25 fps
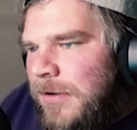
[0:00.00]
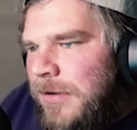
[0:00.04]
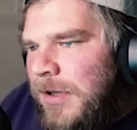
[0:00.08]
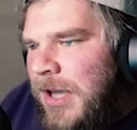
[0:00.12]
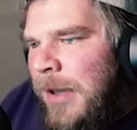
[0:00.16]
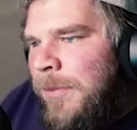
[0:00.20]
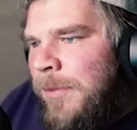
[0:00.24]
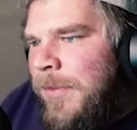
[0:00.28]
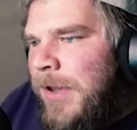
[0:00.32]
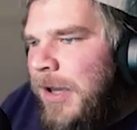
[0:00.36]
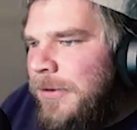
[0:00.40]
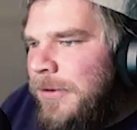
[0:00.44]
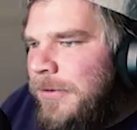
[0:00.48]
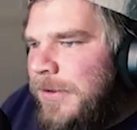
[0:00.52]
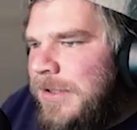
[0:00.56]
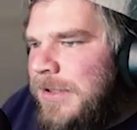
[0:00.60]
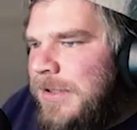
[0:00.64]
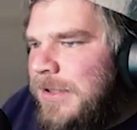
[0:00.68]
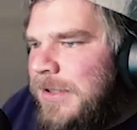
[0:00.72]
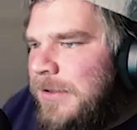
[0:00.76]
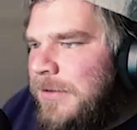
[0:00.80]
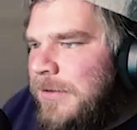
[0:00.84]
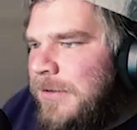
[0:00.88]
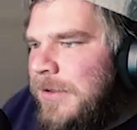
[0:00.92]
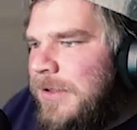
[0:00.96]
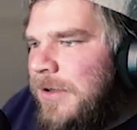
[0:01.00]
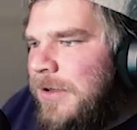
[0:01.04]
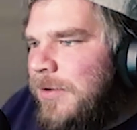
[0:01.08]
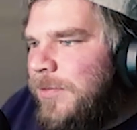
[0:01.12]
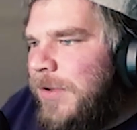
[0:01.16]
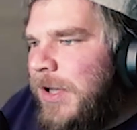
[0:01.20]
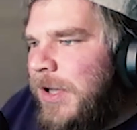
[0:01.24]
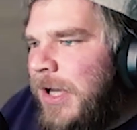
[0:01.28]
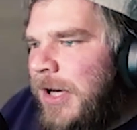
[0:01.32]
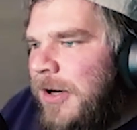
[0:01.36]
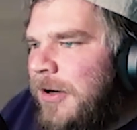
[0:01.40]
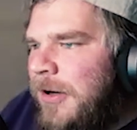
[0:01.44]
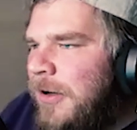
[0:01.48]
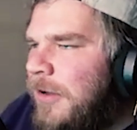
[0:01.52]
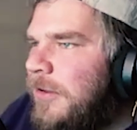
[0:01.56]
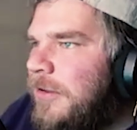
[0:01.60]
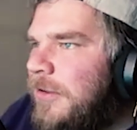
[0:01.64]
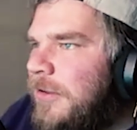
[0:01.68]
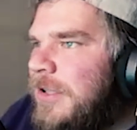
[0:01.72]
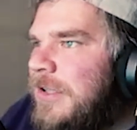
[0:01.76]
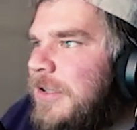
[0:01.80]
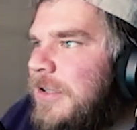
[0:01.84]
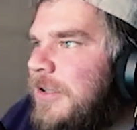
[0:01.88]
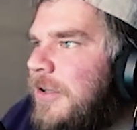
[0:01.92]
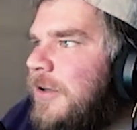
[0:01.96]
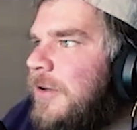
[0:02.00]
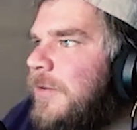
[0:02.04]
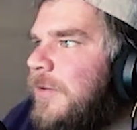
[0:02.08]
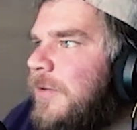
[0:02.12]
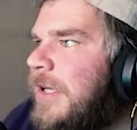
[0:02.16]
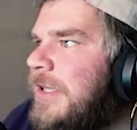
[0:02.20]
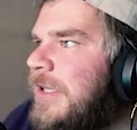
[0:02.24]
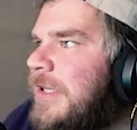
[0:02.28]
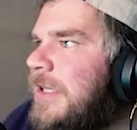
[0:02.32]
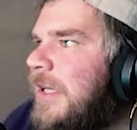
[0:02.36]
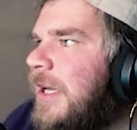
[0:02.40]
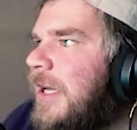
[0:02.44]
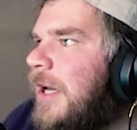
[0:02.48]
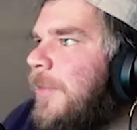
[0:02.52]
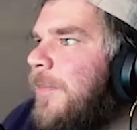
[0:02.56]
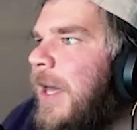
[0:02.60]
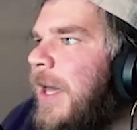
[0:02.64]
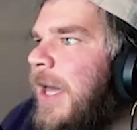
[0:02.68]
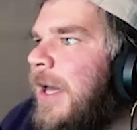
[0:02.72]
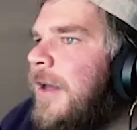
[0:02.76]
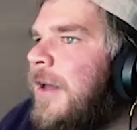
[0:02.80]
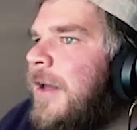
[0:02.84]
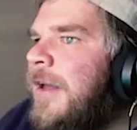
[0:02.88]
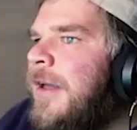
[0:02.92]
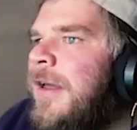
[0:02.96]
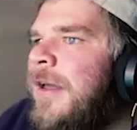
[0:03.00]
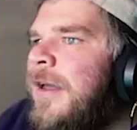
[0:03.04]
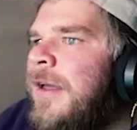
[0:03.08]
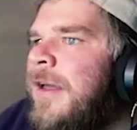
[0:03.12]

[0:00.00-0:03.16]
Cam Guthrie still has not played up. Just don't know when he's going to come back.